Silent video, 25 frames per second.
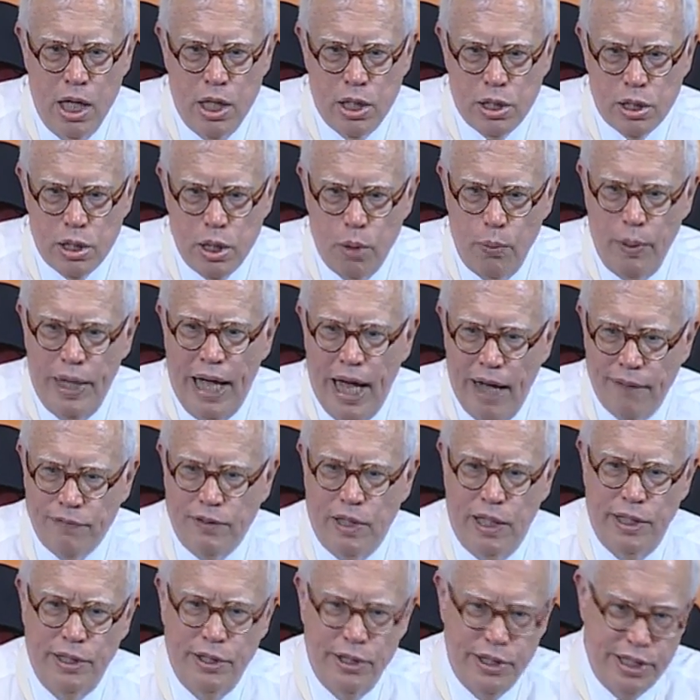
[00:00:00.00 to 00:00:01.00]
So we have
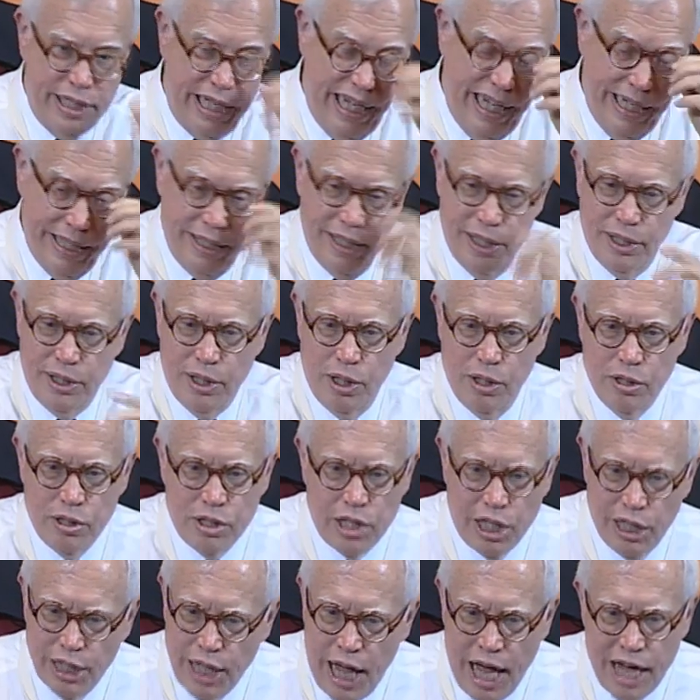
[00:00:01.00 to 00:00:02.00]
to understand that
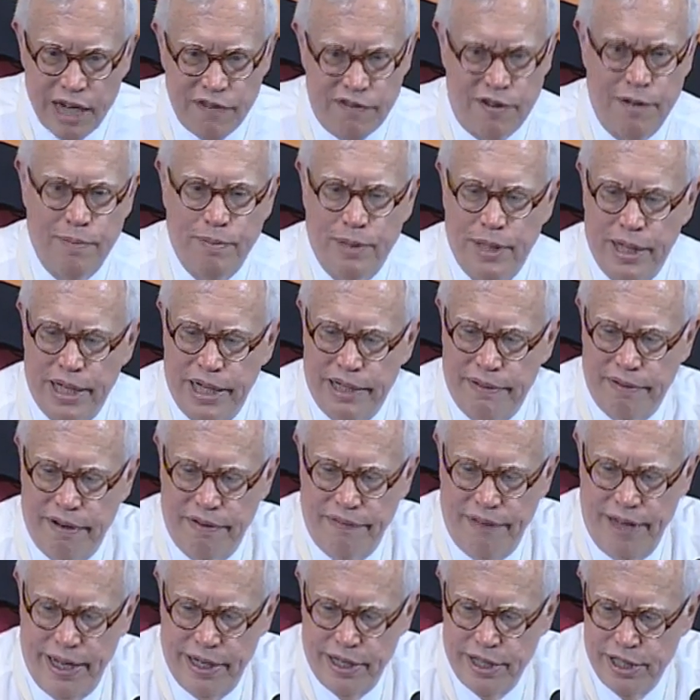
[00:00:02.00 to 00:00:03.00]
there's a lot of comparative
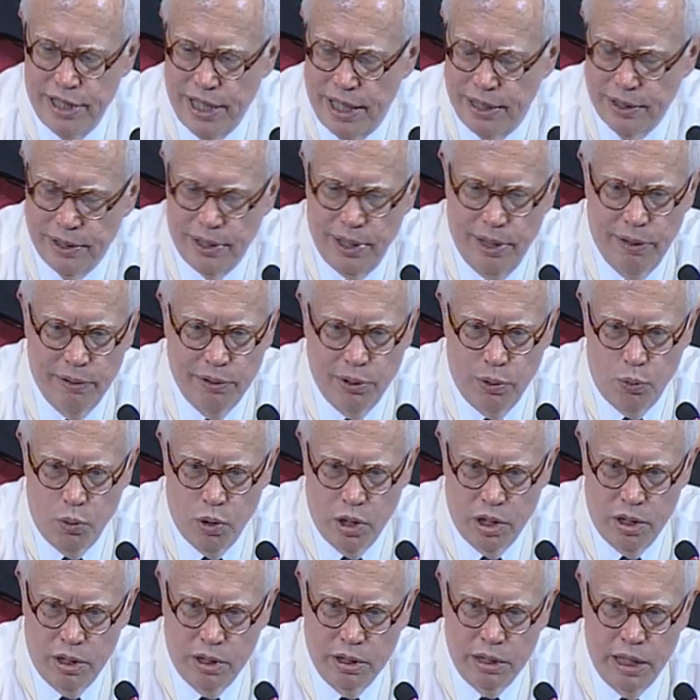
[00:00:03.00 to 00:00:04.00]
advantage out there in the
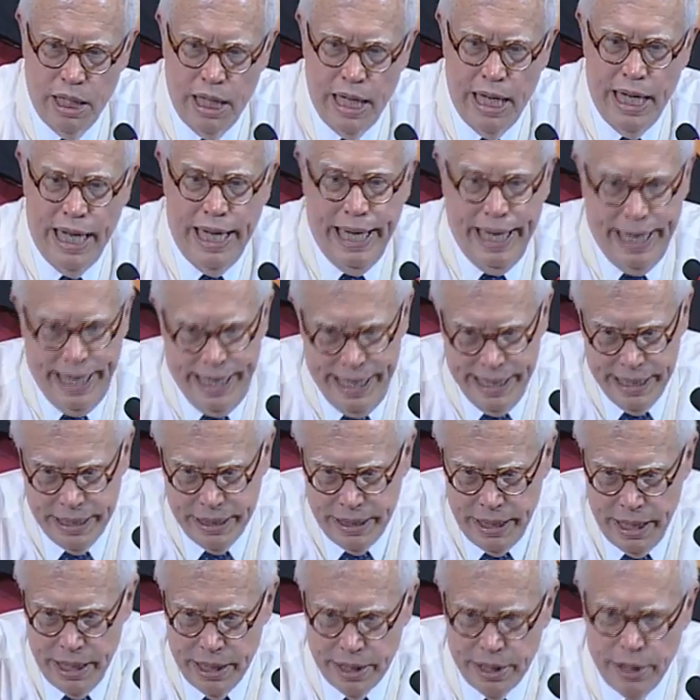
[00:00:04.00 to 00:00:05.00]
world,
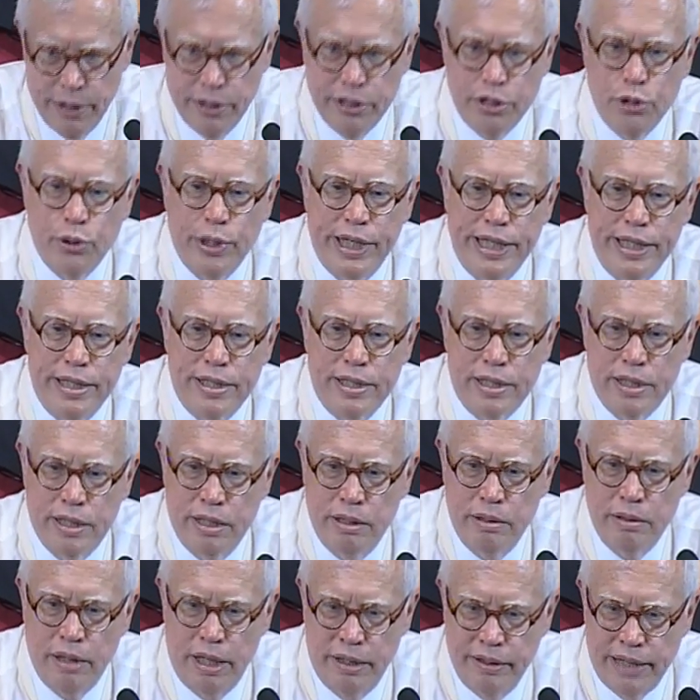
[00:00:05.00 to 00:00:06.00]
and there are traits
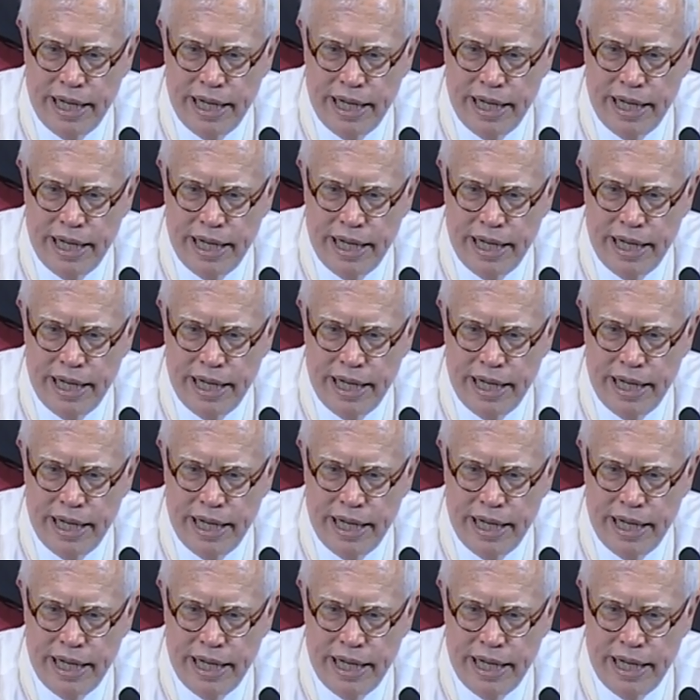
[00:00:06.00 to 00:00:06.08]
and, and